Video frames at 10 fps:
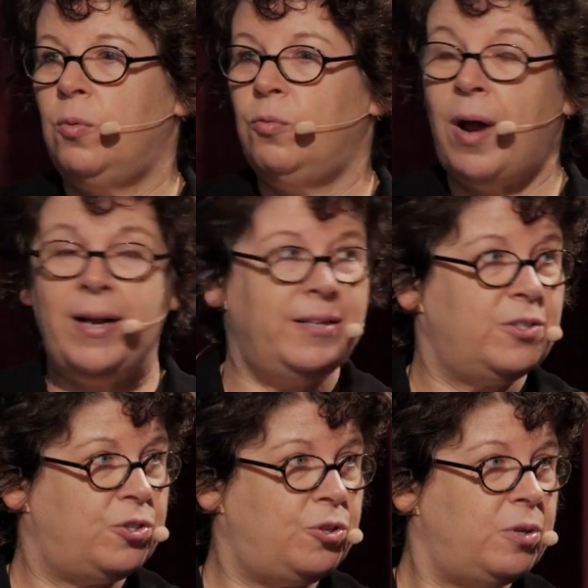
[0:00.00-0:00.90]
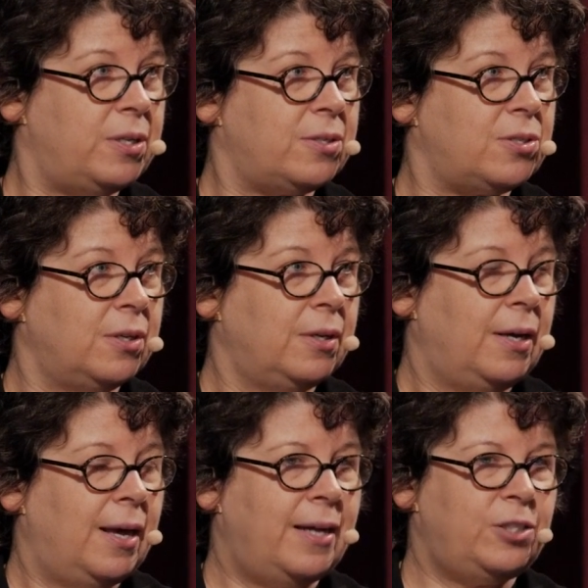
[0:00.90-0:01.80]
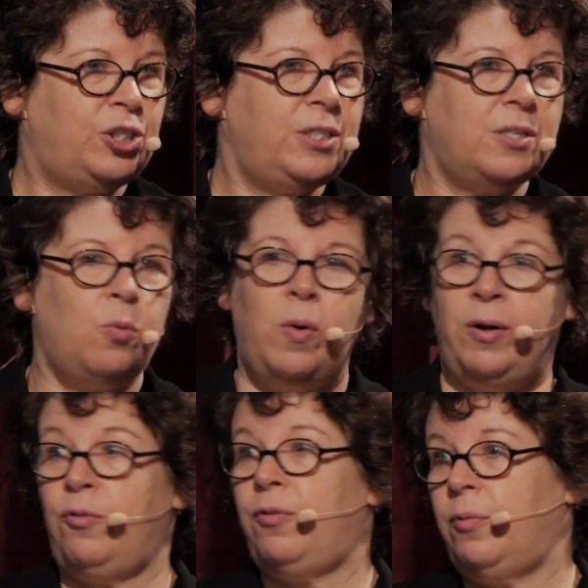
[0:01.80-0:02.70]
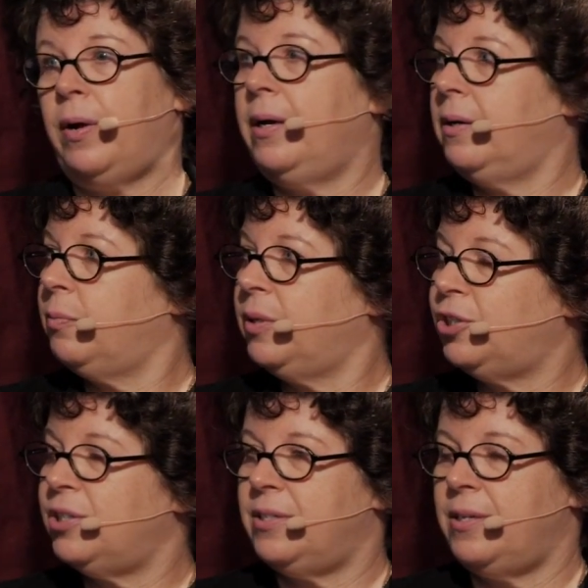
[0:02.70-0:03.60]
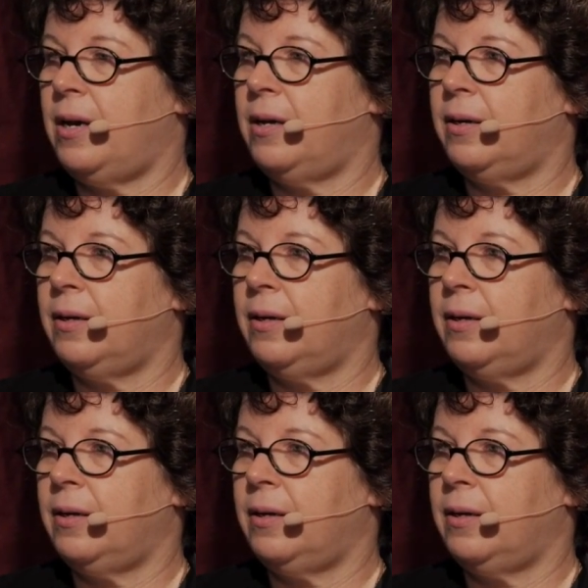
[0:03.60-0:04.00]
writing student, and she's a wonderful writer when she's young.